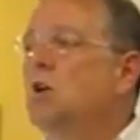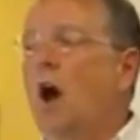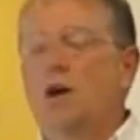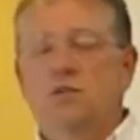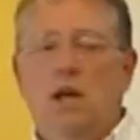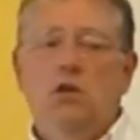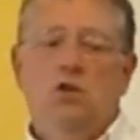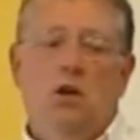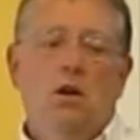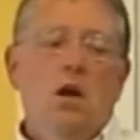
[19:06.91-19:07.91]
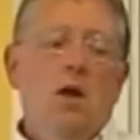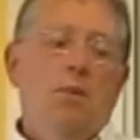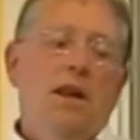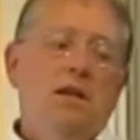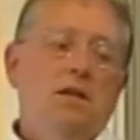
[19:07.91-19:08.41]
causation.
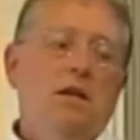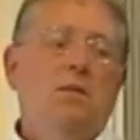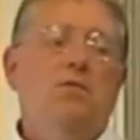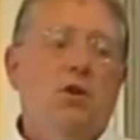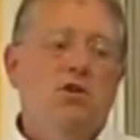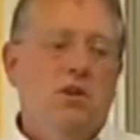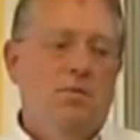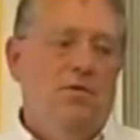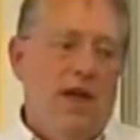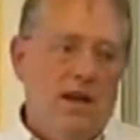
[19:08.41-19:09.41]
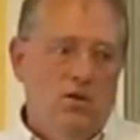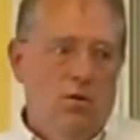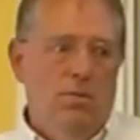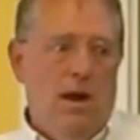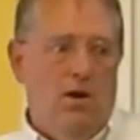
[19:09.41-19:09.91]
But you have to be very sympathetic
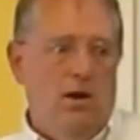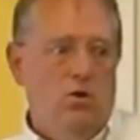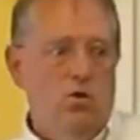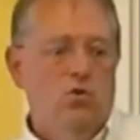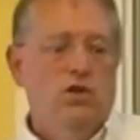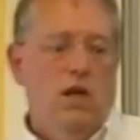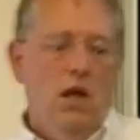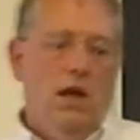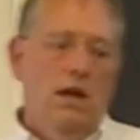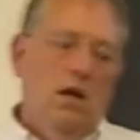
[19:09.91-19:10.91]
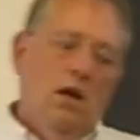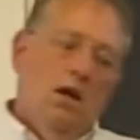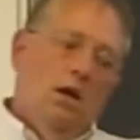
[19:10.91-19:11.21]
to a parent whose kid